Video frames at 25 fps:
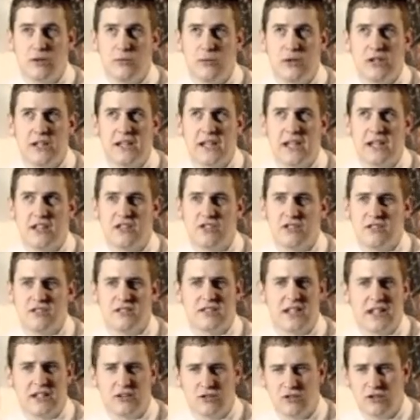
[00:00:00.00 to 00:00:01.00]
communication and
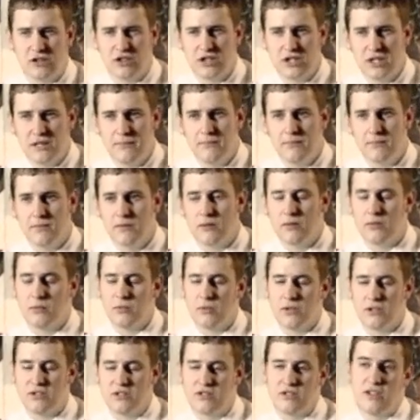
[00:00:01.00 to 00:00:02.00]
technology,
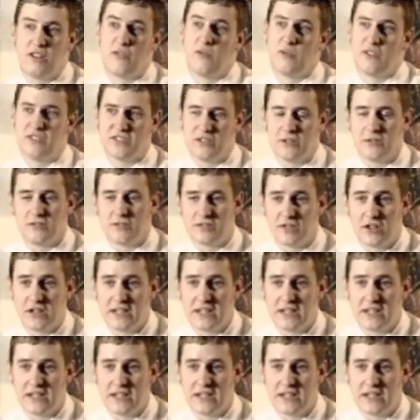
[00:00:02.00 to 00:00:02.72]
which otherwise known as